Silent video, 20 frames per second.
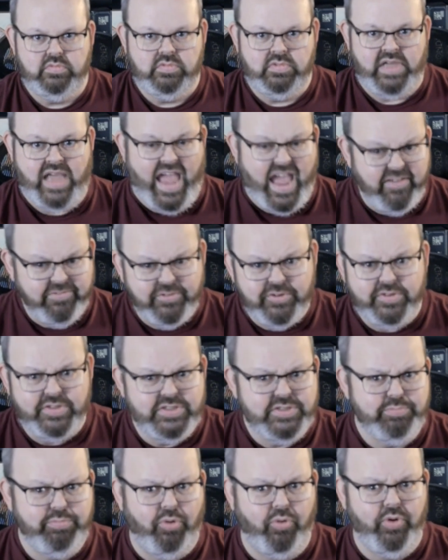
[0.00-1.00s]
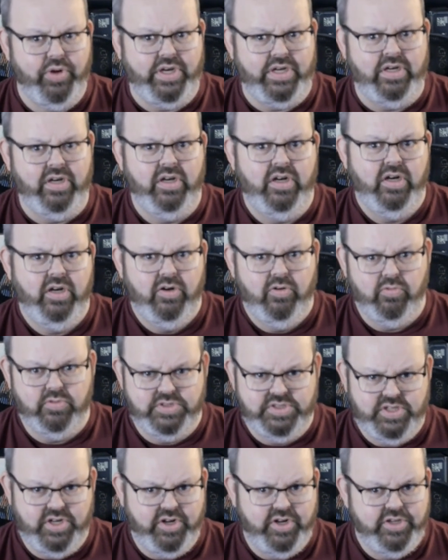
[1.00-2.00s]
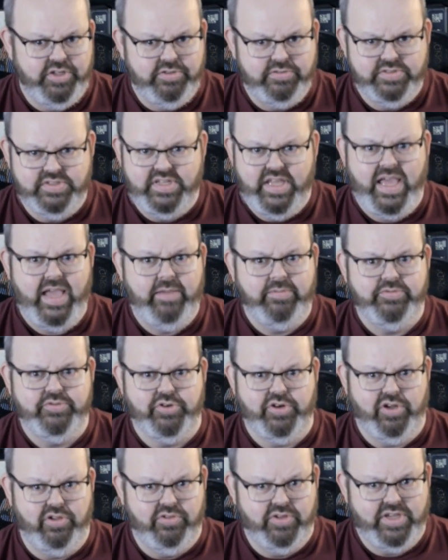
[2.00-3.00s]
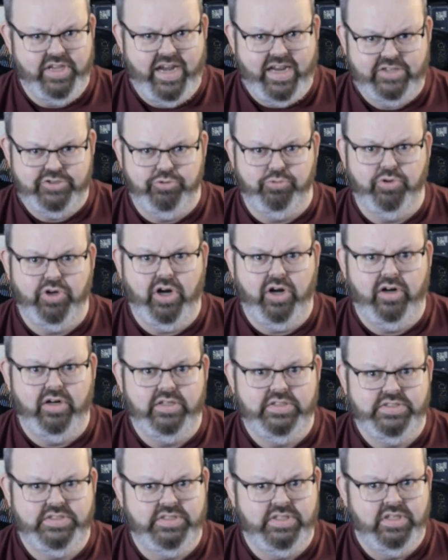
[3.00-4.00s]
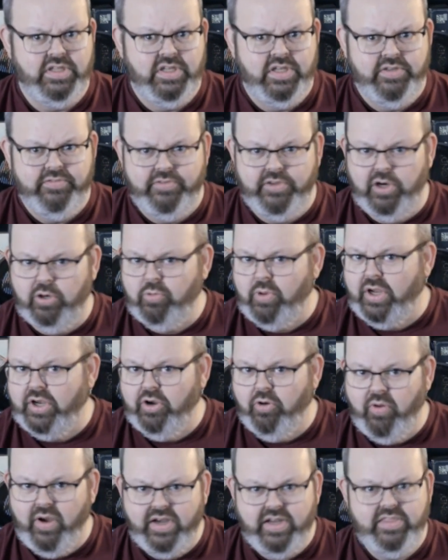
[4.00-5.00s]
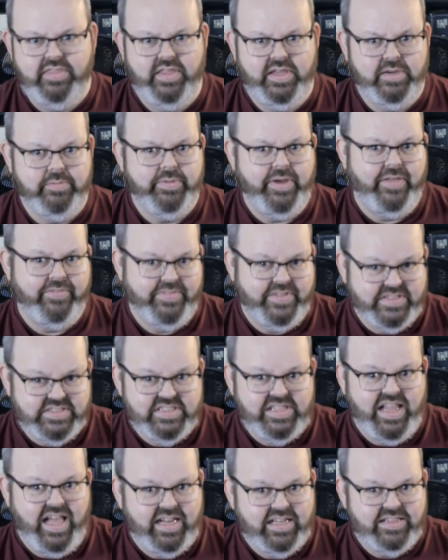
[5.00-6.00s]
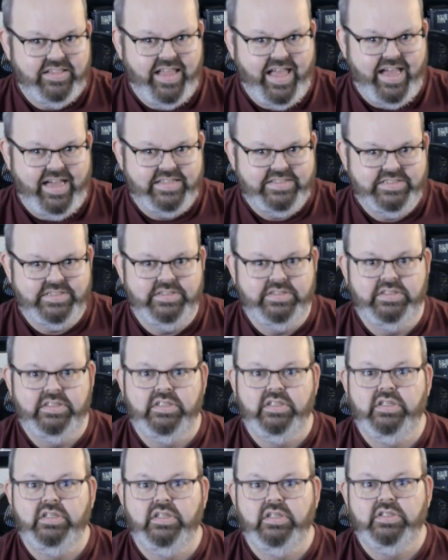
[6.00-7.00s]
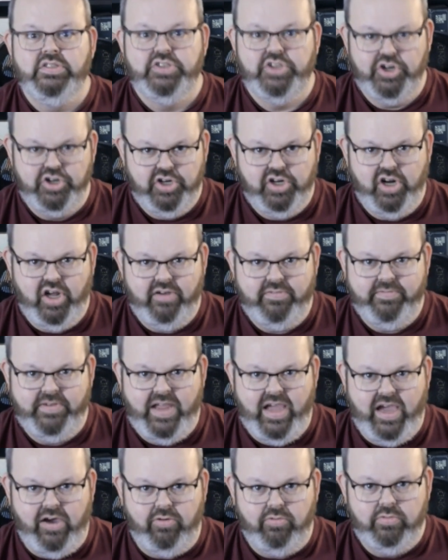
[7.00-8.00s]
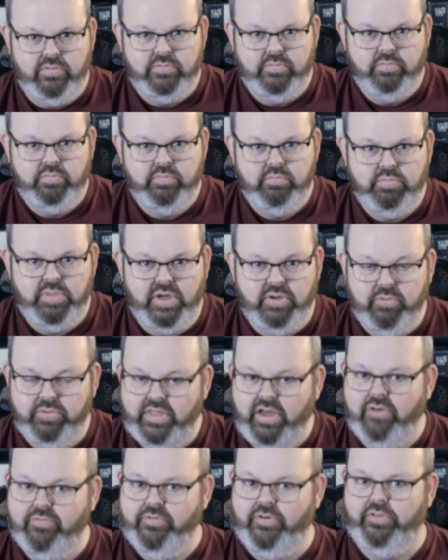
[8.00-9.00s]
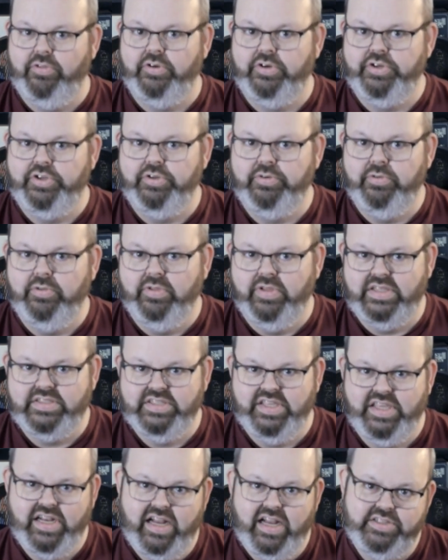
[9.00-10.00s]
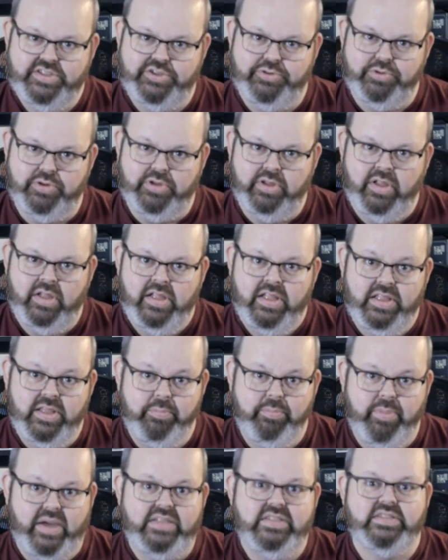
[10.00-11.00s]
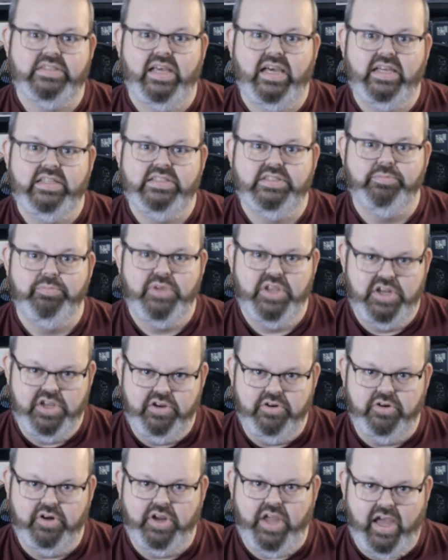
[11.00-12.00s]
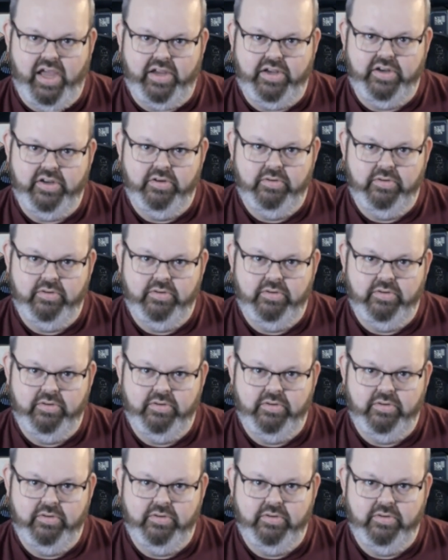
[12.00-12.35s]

After this point, we're starting to use names. We're going to look at actual cards. If you don't want to know anything about this locked class, turn it off now. But without further ado, let's get on to it. The bite-sized Meteor guide.